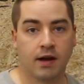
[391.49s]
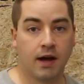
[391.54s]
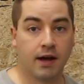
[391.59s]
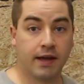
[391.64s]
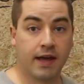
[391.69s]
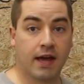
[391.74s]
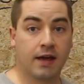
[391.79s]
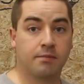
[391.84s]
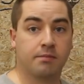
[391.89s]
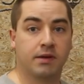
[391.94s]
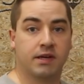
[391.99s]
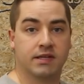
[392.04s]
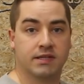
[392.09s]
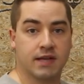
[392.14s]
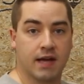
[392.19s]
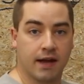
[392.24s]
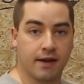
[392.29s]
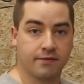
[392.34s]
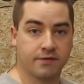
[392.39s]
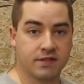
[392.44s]
Again, because
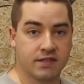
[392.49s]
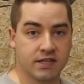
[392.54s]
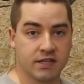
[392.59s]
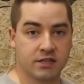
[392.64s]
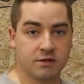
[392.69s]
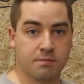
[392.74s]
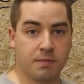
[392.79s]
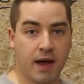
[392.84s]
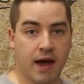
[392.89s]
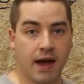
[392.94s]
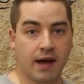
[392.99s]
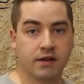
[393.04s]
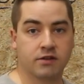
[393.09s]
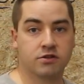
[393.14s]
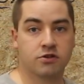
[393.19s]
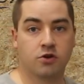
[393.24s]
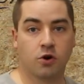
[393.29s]
I have 6 packs